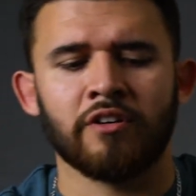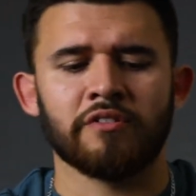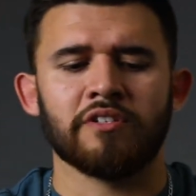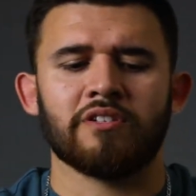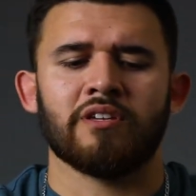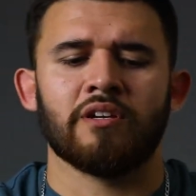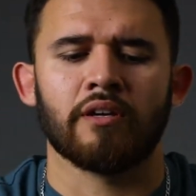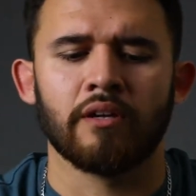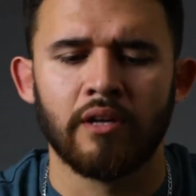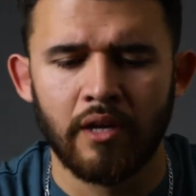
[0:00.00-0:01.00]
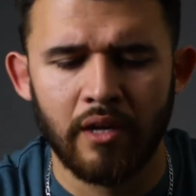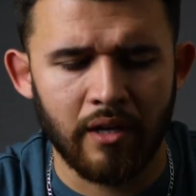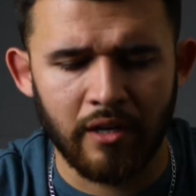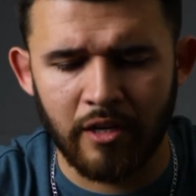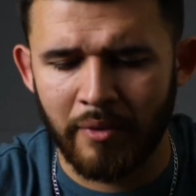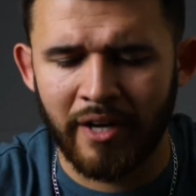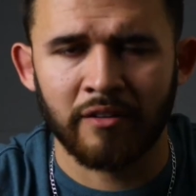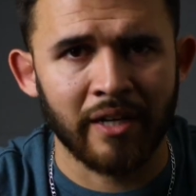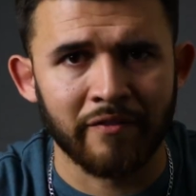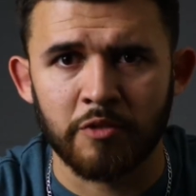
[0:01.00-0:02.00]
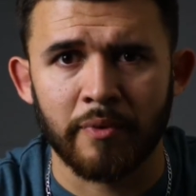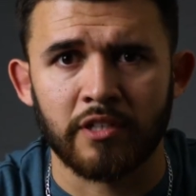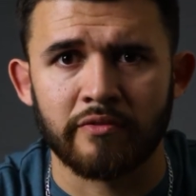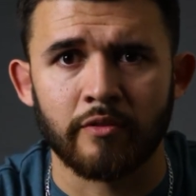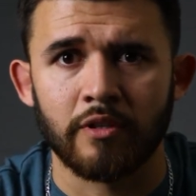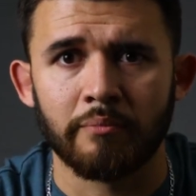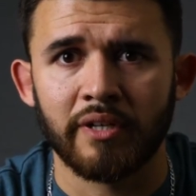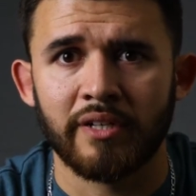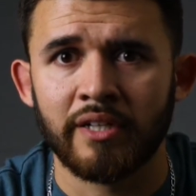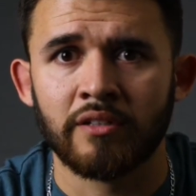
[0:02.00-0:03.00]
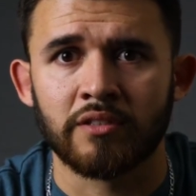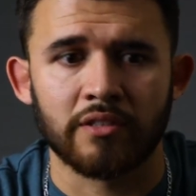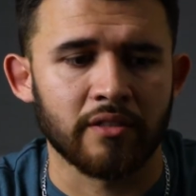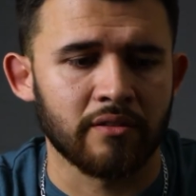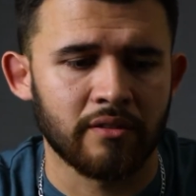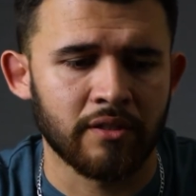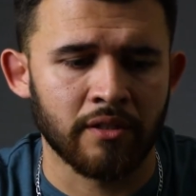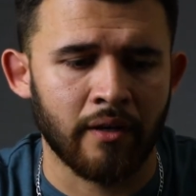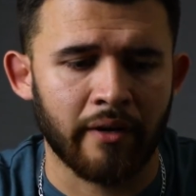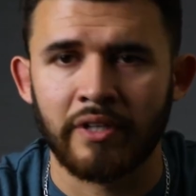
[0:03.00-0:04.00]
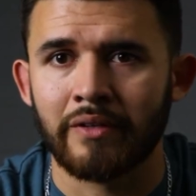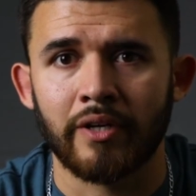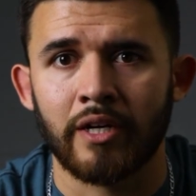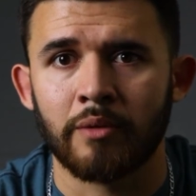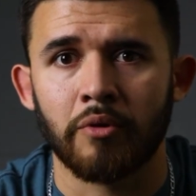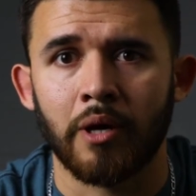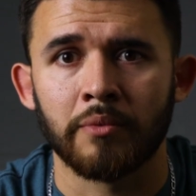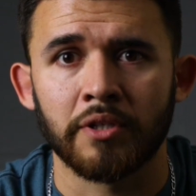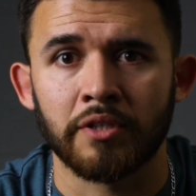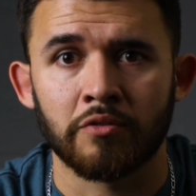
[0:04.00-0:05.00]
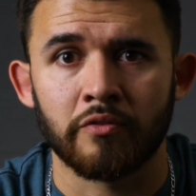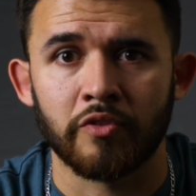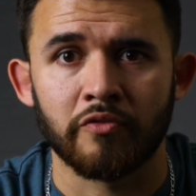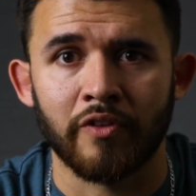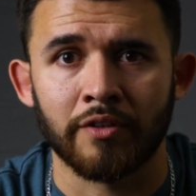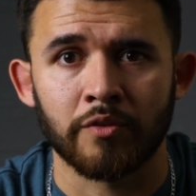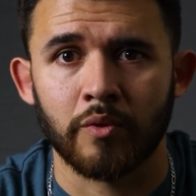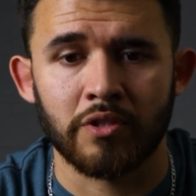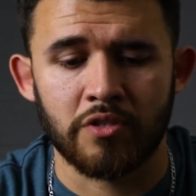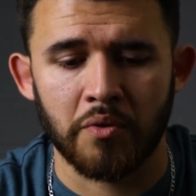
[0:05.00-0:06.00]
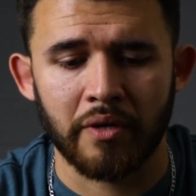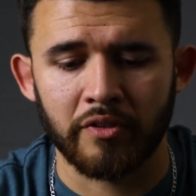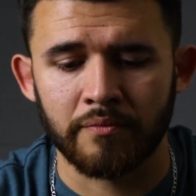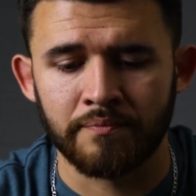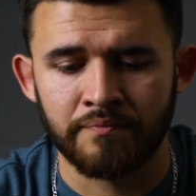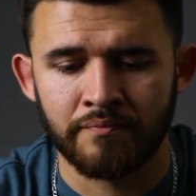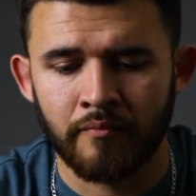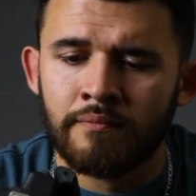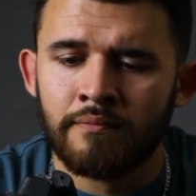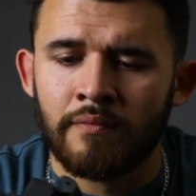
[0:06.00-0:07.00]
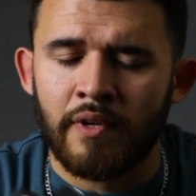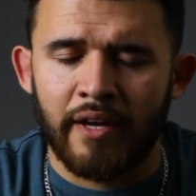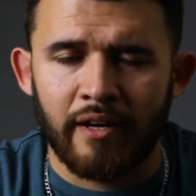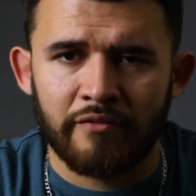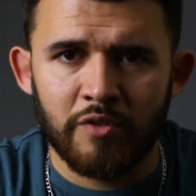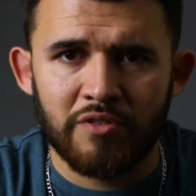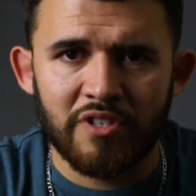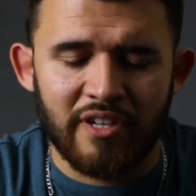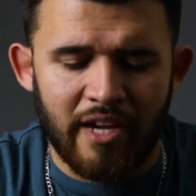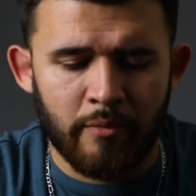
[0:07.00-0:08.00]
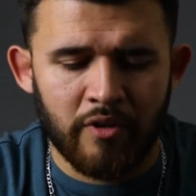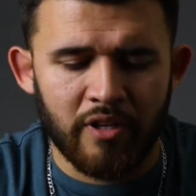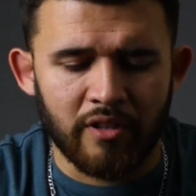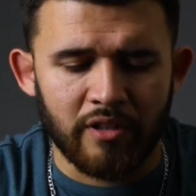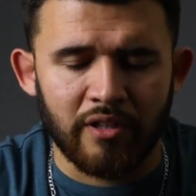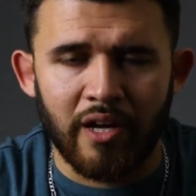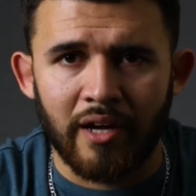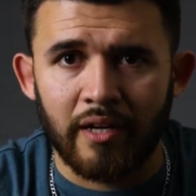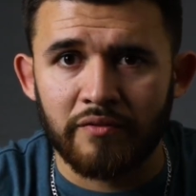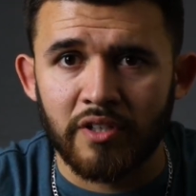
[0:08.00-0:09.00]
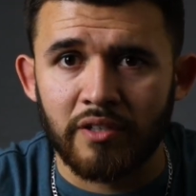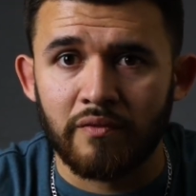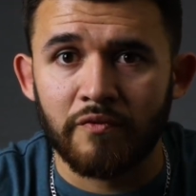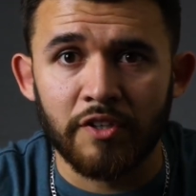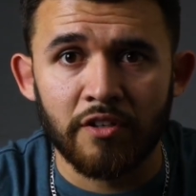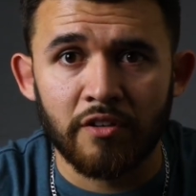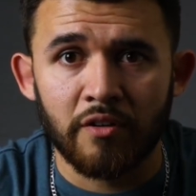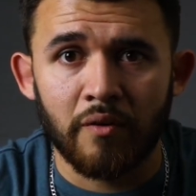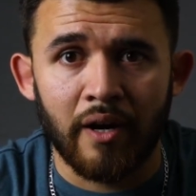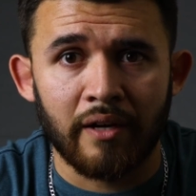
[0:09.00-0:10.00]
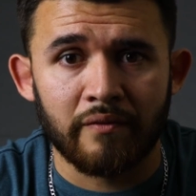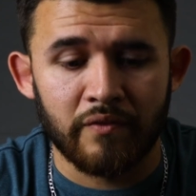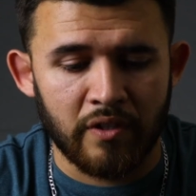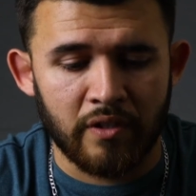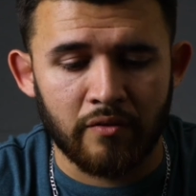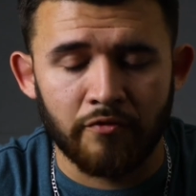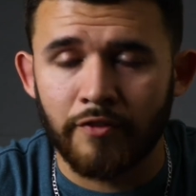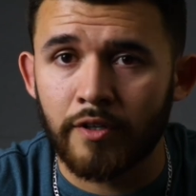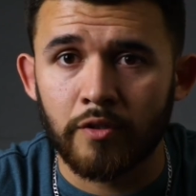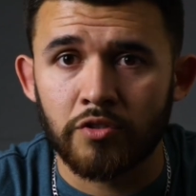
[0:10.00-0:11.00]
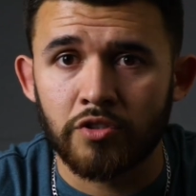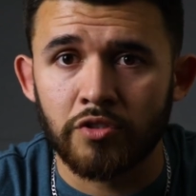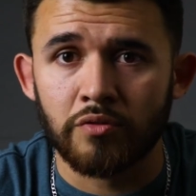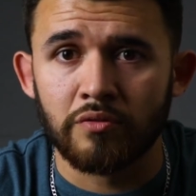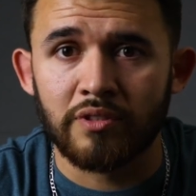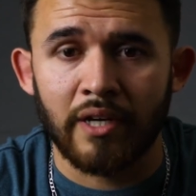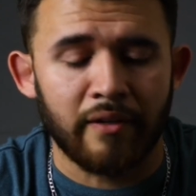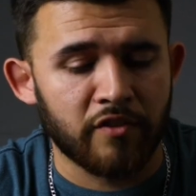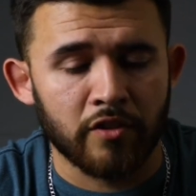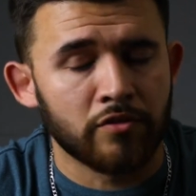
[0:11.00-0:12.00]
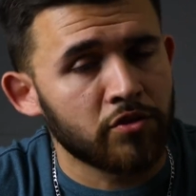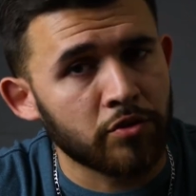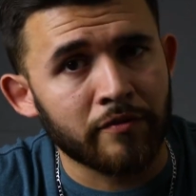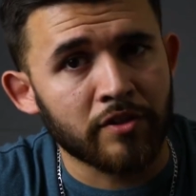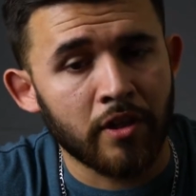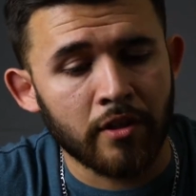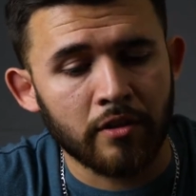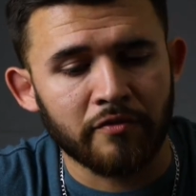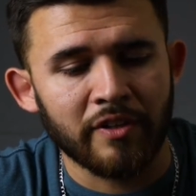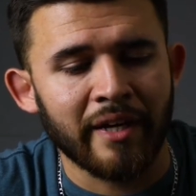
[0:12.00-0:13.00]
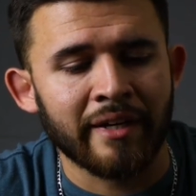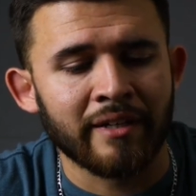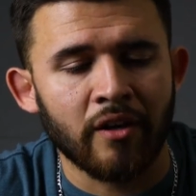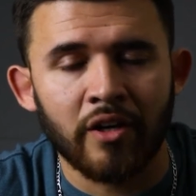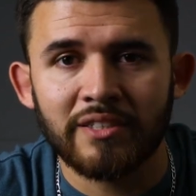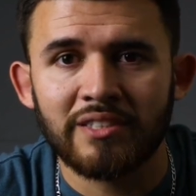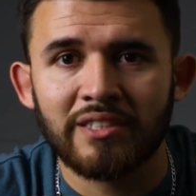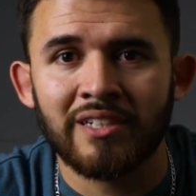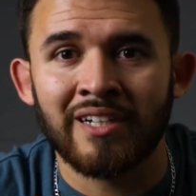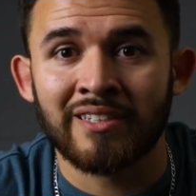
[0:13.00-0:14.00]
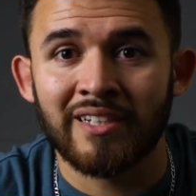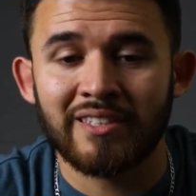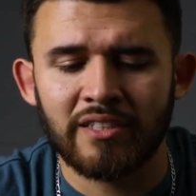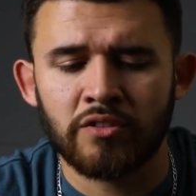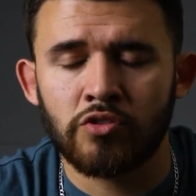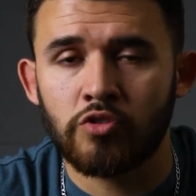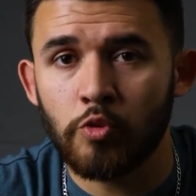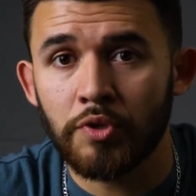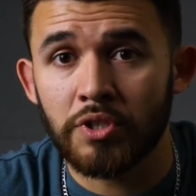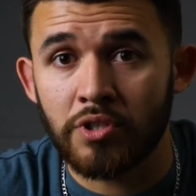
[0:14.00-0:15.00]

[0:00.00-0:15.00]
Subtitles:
on this thing, I don't have the specs for it, but it looks good. You know, I've never had a problem looking through the viewfinder whatsoever. Now, I've used this camera a lot. I've done video, I've done photo shoots, I've done street photography, and honestly, unless it's super